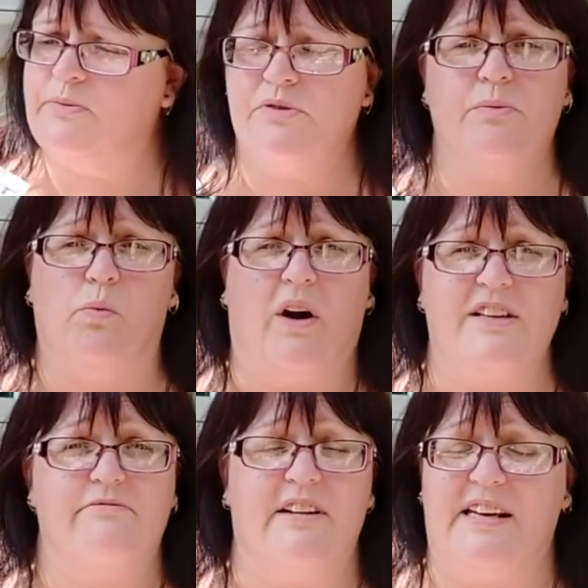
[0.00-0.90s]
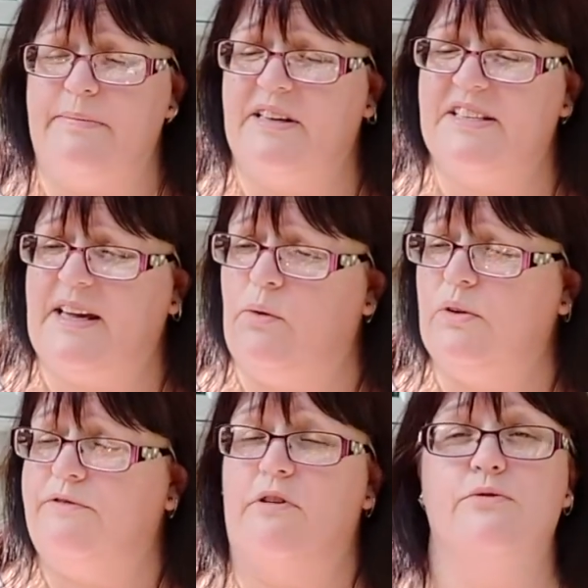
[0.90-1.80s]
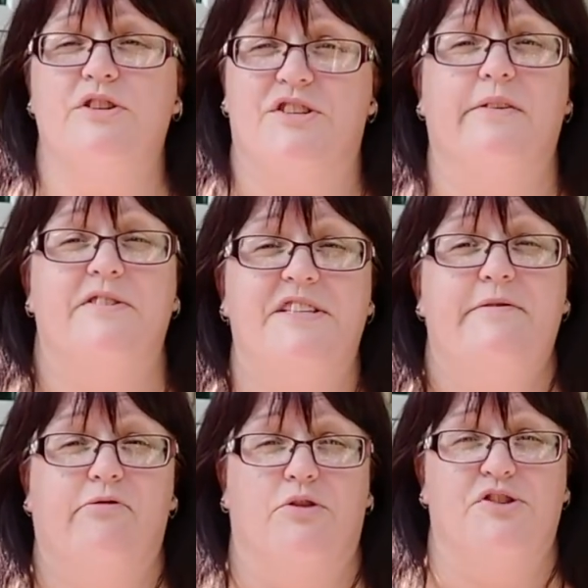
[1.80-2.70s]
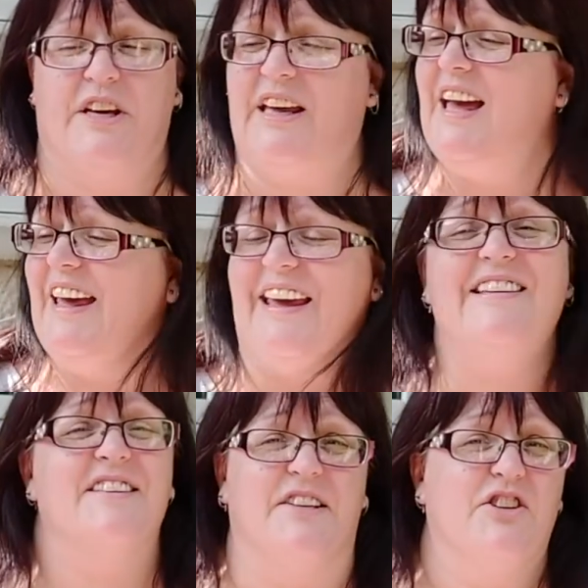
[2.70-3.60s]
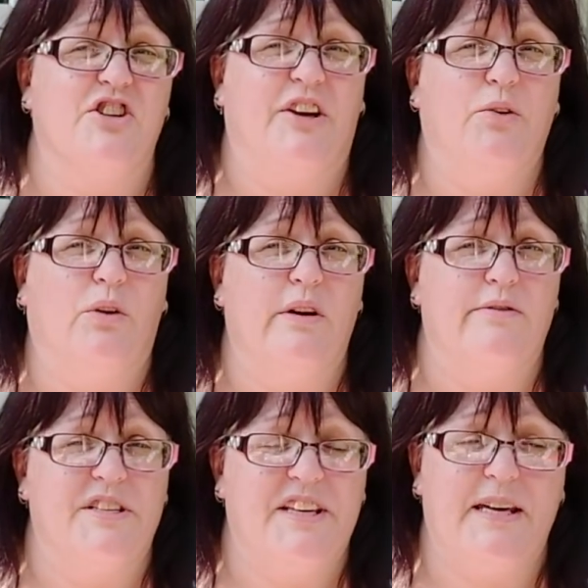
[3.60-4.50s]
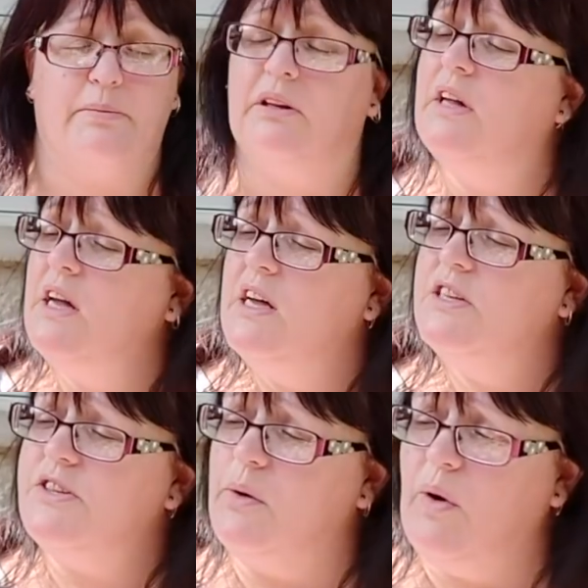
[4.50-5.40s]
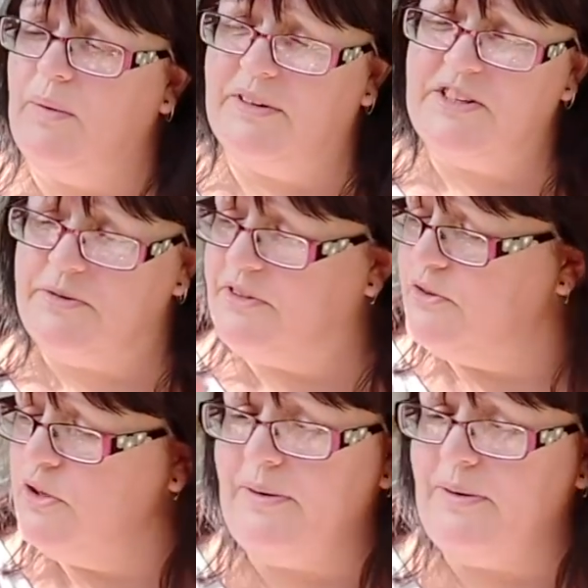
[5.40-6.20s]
wasn't wise really, because now all the frozen stuff is defrosting in the sunshine all over the table. So what I'm going to do is I'm going to talk about